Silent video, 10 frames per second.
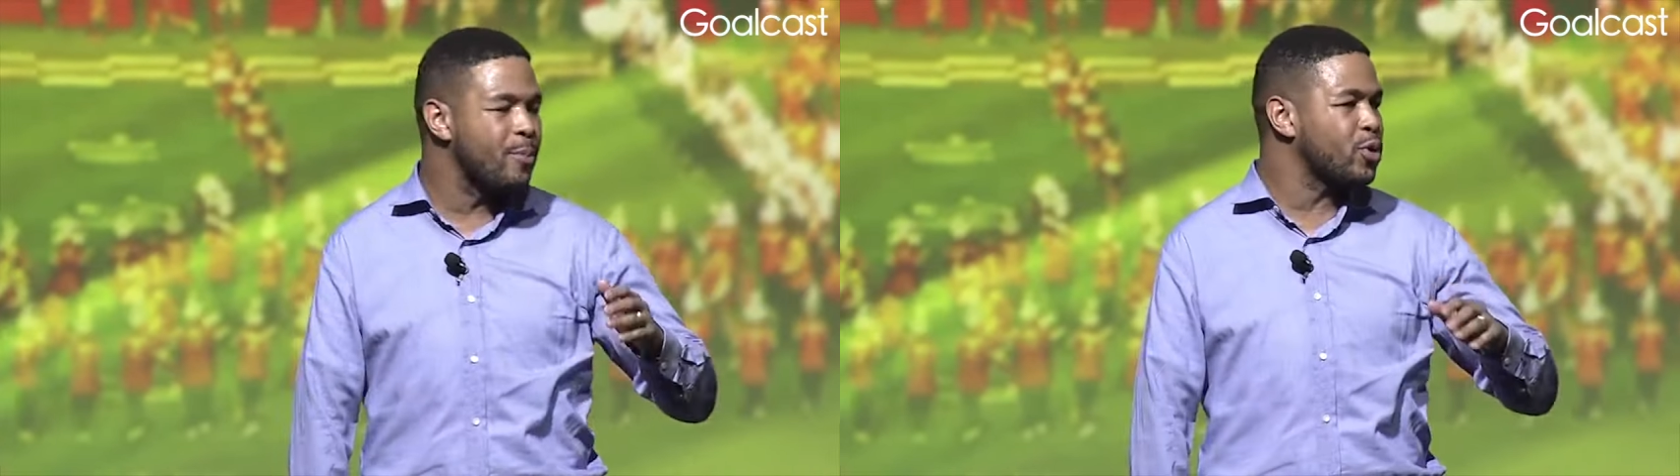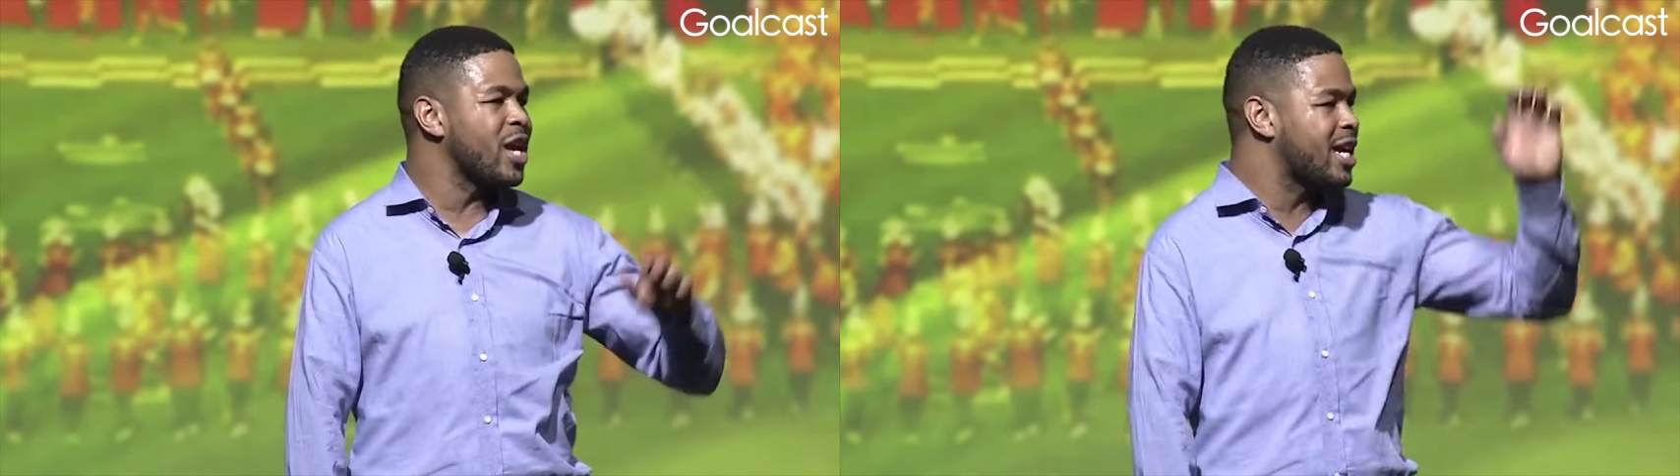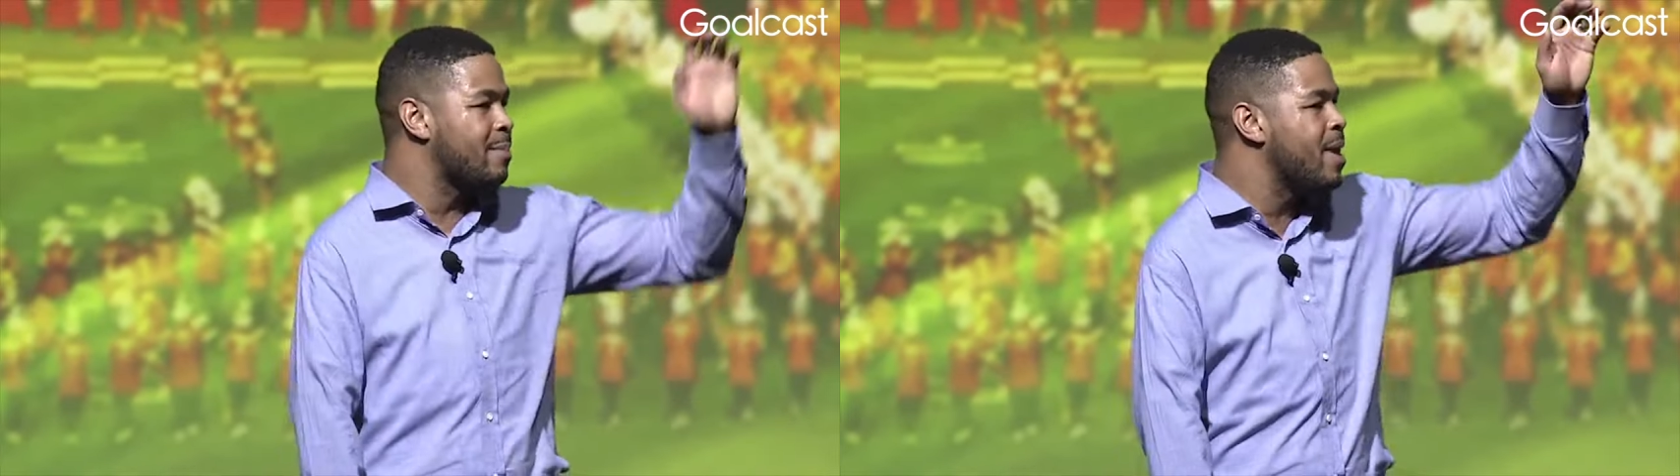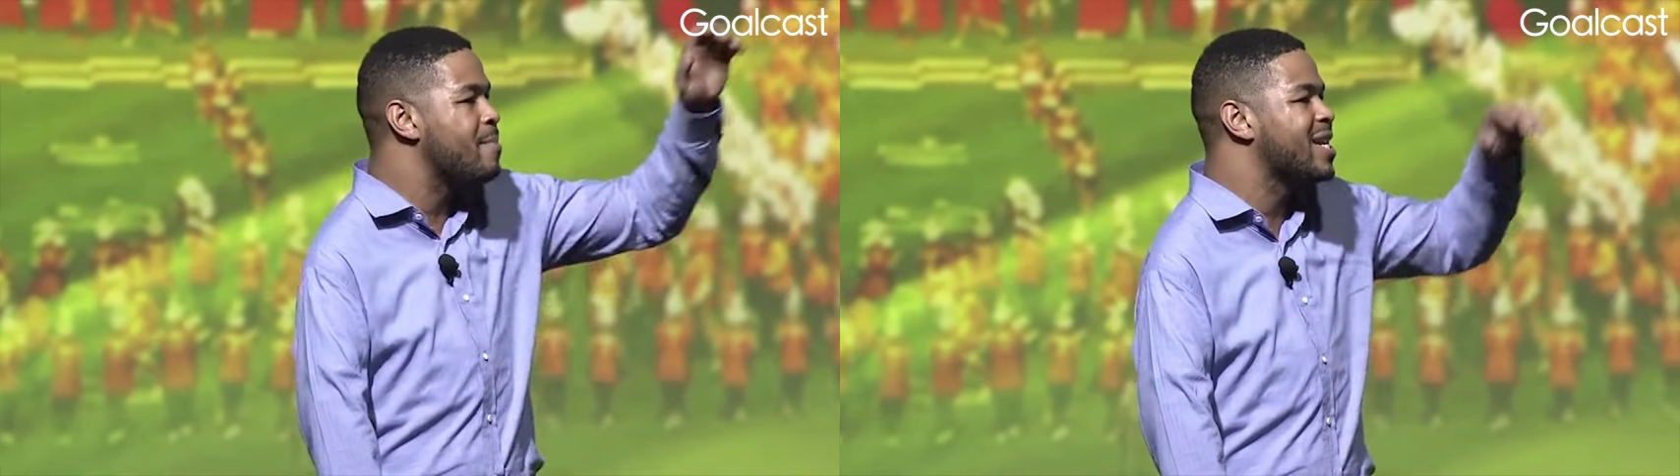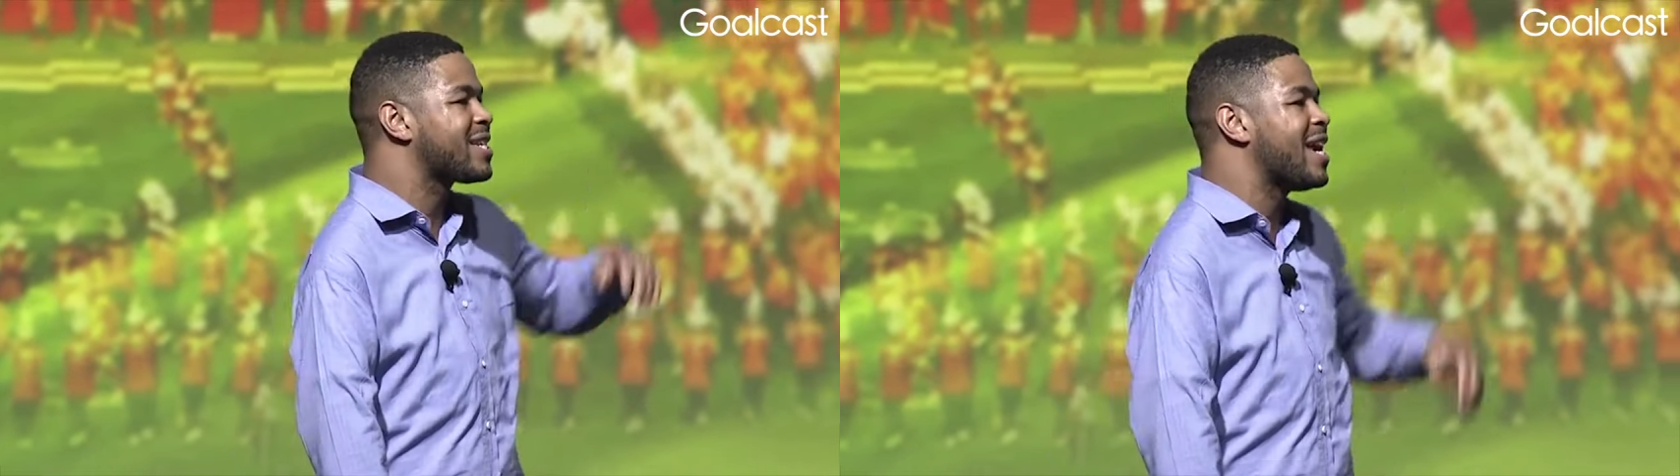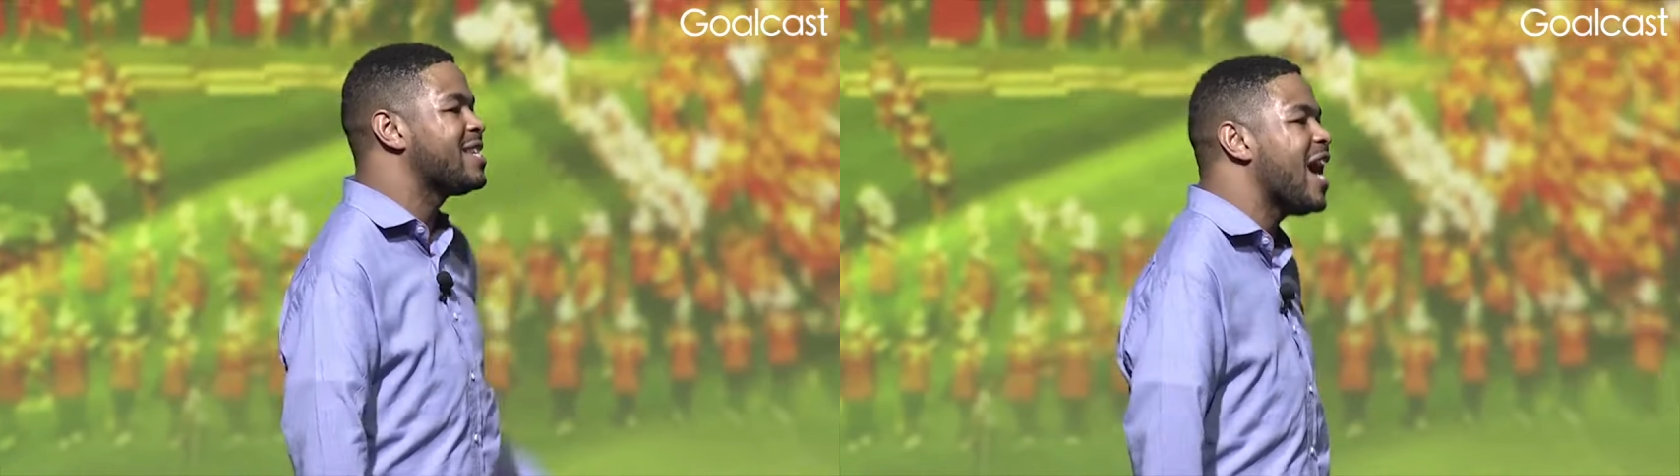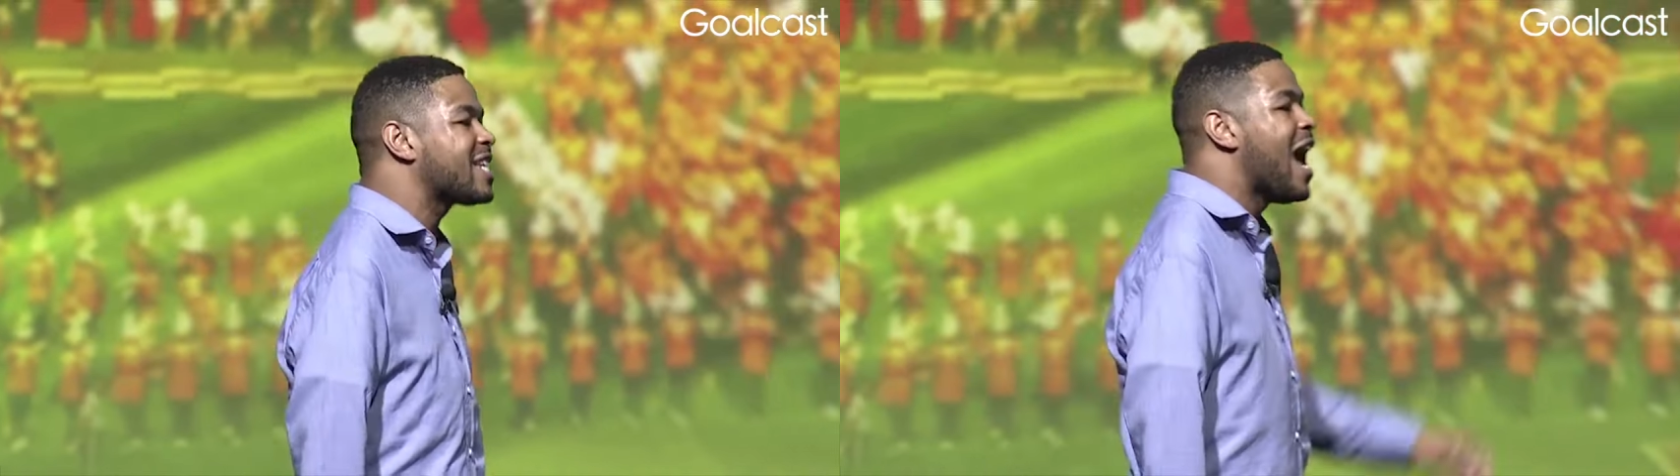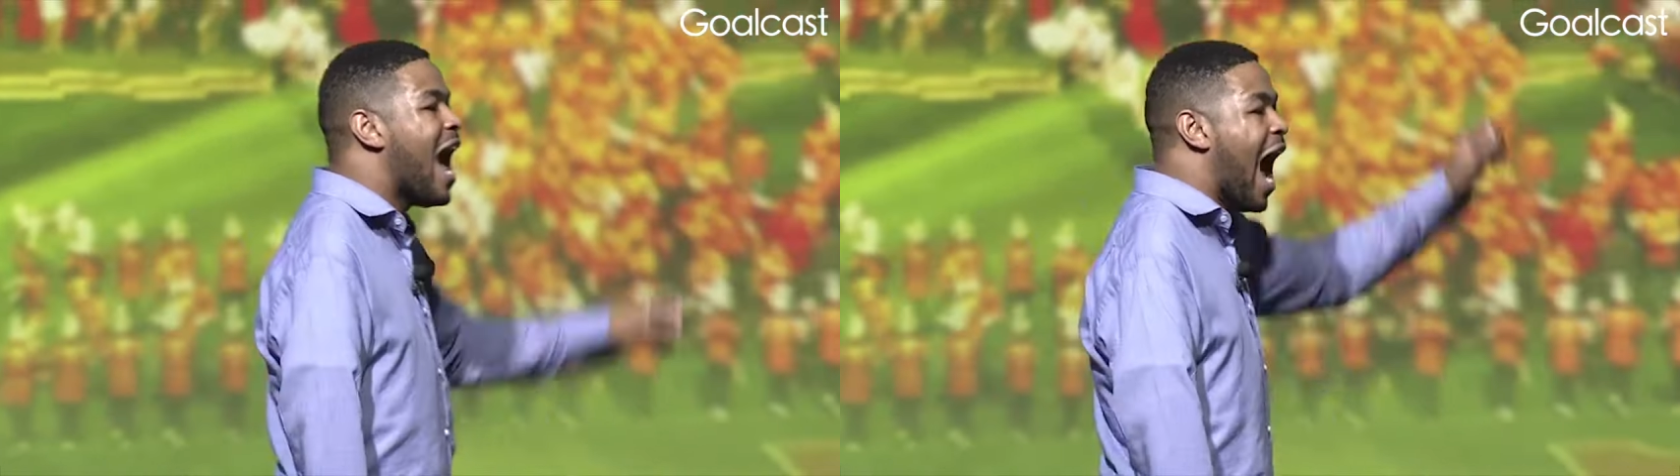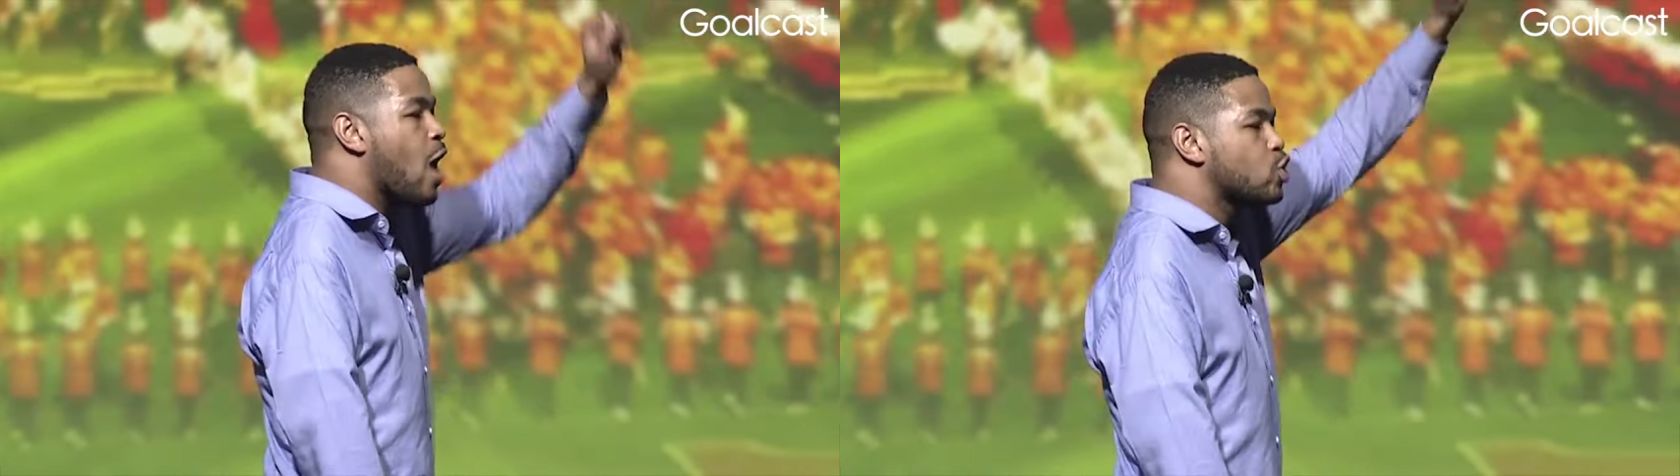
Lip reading: people think commitment is saying, yes,